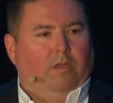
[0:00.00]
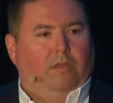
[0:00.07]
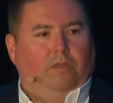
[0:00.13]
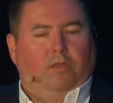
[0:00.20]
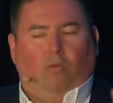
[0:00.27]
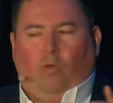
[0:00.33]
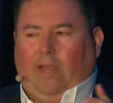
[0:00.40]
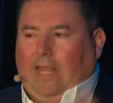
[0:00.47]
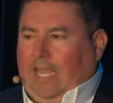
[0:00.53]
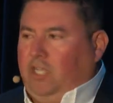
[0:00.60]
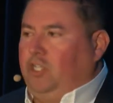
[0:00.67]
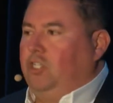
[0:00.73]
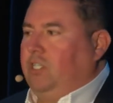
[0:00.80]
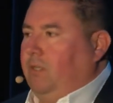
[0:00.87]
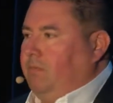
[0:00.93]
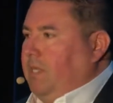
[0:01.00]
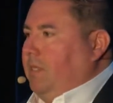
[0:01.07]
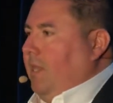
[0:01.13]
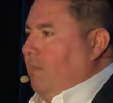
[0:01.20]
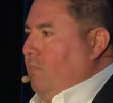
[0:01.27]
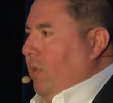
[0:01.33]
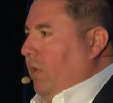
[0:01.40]
the relationship that
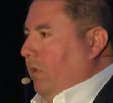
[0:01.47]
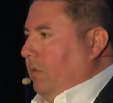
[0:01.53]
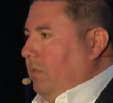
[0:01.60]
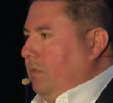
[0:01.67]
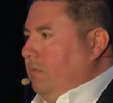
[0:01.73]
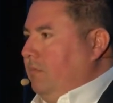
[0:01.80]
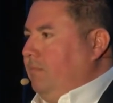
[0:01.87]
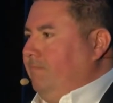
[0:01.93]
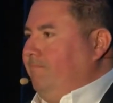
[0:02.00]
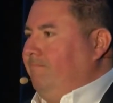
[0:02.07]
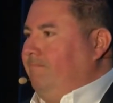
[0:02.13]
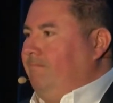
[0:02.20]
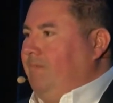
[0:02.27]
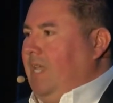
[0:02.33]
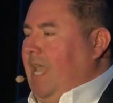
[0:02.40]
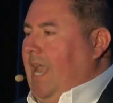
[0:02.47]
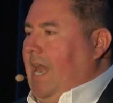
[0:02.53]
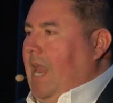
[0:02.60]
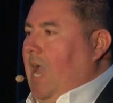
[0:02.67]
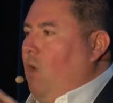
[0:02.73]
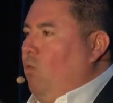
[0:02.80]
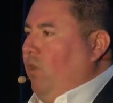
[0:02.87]
they built, and
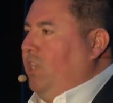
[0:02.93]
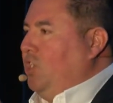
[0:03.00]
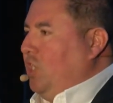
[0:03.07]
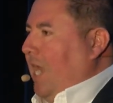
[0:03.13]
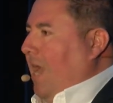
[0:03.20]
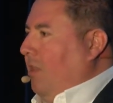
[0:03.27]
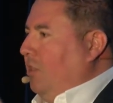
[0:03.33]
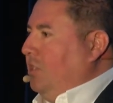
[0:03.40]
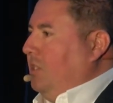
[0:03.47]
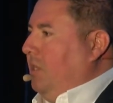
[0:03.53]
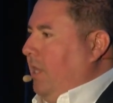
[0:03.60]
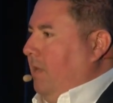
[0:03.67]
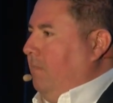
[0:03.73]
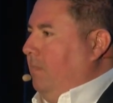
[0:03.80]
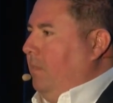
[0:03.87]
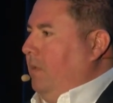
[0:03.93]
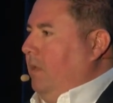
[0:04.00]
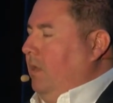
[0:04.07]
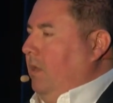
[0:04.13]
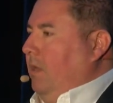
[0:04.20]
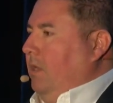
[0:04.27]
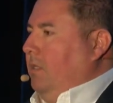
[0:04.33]
how we challenge them
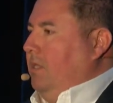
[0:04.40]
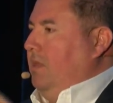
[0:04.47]
to